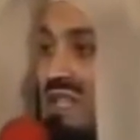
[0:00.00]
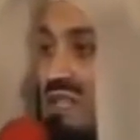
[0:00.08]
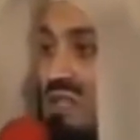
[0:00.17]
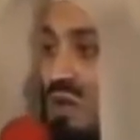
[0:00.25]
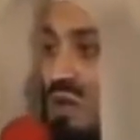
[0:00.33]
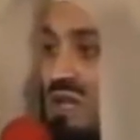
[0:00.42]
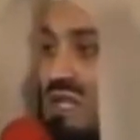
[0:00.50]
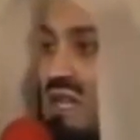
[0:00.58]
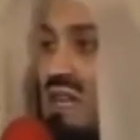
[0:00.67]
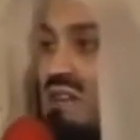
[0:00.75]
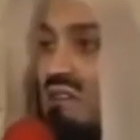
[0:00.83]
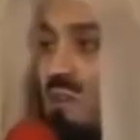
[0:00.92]
these stories
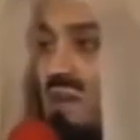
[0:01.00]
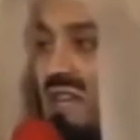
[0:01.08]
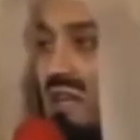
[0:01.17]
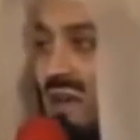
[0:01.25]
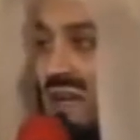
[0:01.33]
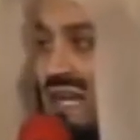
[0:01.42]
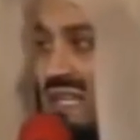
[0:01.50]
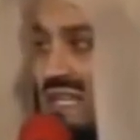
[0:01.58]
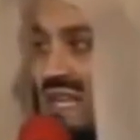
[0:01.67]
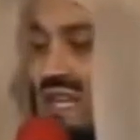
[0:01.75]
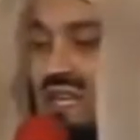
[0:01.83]
from anyone else.